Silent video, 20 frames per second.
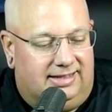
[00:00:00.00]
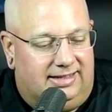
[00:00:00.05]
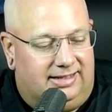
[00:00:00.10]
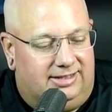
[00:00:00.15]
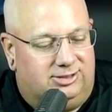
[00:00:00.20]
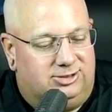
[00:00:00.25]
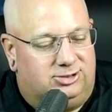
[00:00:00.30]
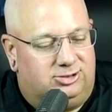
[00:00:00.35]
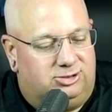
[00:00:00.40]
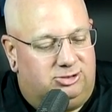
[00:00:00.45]

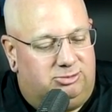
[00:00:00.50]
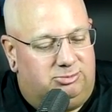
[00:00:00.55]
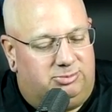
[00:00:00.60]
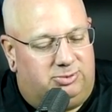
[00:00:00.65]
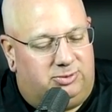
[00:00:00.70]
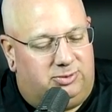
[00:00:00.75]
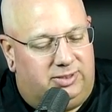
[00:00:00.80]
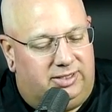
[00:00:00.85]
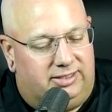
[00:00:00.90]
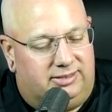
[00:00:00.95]
at a certain
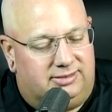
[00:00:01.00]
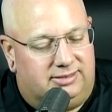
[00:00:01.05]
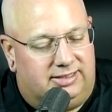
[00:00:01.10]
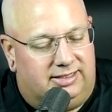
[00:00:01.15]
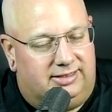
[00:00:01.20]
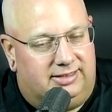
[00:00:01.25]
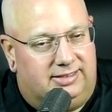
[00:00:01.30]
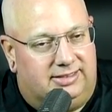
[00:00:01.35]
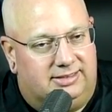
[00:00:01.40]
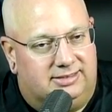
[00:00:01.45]
point,
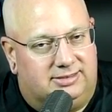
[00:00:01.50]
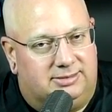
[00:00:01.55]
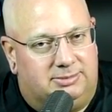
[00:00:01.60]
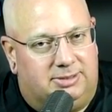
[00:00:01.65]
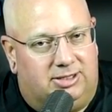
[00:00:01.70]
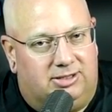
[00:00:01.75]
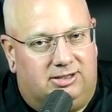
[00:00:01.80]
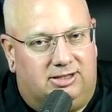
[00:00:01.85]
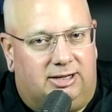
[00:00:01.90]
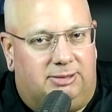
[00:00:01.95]
and then it's
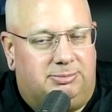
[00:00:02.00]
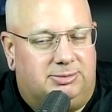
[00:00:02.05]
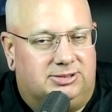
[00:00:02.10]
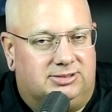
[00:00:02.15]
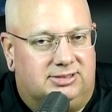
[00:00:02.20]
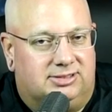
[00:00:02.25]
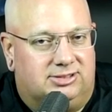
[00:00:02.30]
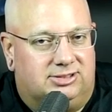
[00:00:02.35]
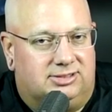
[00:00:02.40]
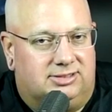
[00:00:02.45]
about
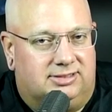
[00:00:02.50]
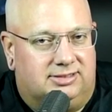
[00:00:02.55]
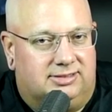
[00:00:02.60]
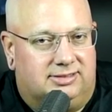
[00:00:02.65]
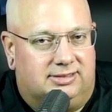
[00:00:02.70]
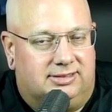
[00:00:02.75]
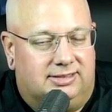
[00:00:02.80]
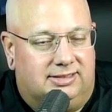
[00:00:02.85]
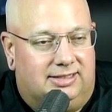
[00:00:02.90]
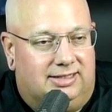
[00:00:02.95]

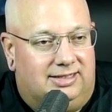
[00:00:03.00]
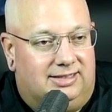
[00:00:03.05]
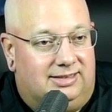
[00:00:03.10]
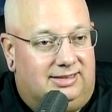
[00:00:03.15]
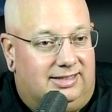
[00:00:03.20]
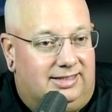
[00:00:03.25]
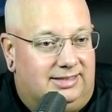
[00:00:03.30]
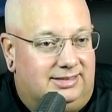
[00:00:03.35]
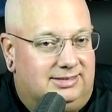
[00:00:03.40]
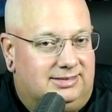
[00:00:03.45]
composition,
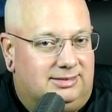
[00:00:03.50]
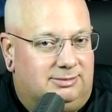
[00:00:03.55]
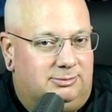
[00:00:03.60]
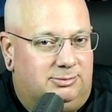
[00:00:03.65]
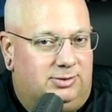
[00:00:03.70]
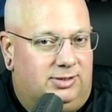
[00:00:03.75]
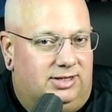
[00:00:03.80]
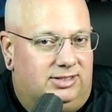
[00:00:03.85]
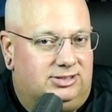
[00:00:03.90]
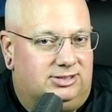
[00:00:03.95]
lens
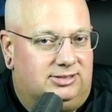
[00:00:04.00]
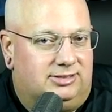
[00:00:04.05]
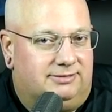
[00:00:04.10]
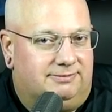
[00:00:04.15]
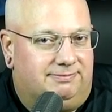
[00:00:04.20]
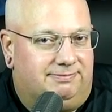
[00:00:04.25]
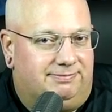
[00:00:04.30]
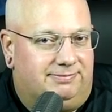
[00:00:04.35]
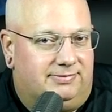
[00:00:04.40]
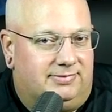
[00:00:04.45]

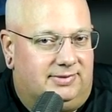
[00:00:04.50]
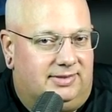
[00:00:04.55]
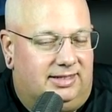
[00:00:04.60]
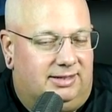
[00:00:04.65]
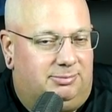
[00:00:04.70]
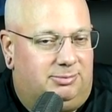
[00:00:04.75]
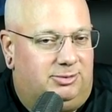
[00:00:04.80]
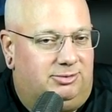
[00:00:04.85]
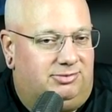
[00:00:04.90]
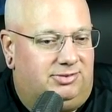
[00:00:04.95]
compression,
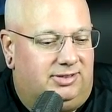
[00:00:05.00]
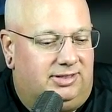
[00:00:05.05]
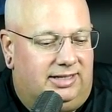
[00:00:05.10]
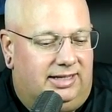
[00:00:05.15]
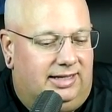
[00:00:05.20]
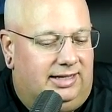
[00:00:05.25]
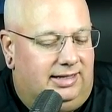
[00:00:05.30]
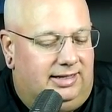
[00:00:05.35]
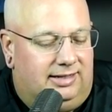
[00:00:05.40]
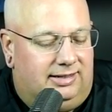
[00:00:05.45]
depth of field.
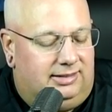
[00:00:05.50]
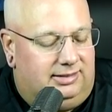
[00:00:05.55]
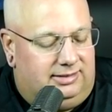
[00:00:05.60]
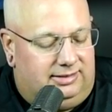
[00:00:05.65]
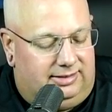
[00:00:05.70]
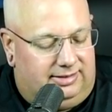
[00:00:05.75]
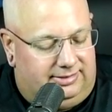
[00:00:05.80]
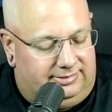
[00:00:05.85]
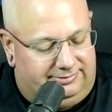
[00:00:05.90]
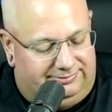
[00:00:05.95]

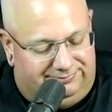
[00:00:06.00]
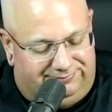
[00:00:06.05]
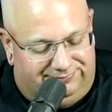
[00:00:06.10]
Yeah.